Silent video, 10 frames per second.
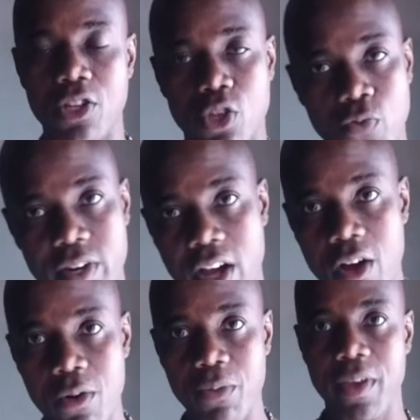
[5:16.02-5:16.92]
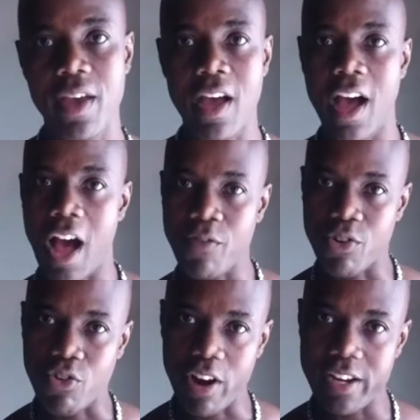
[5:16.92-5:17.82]
So for now, have a
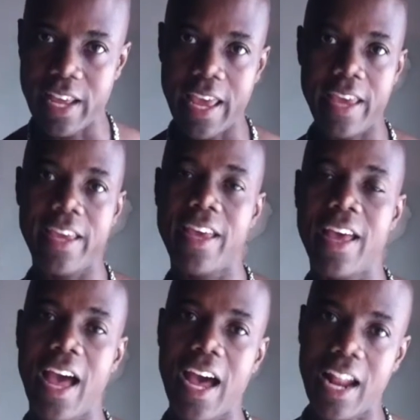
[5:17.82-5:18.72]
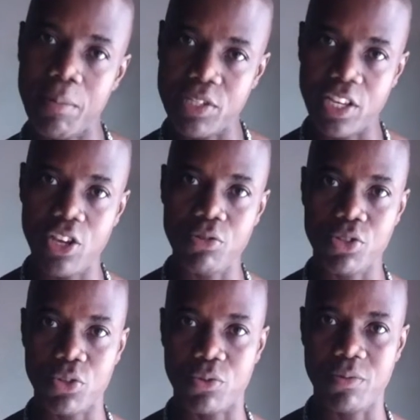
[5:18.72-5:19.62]
great day, and I'll be seeing you
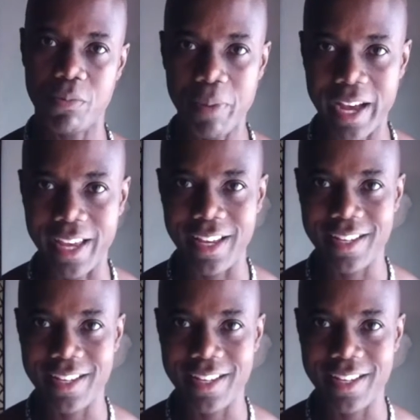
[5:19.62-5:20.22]
soon. Bye.